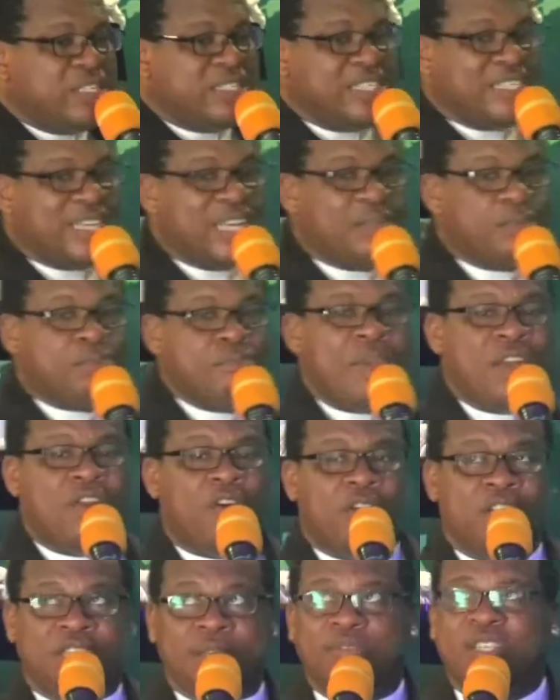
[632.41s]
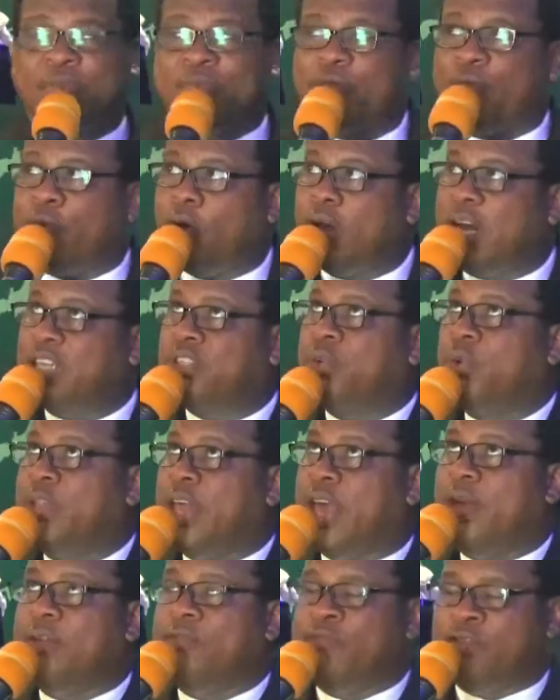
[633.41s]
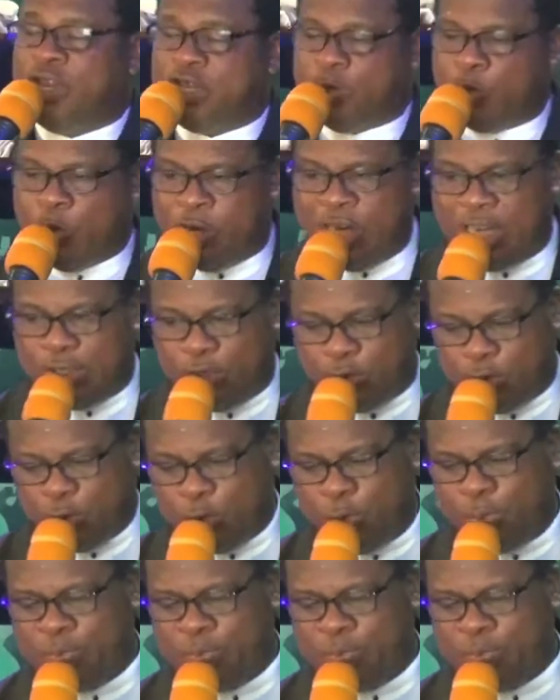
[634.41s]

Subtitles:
He says, many in James chapter 4, let's go there, verse 1 and 2.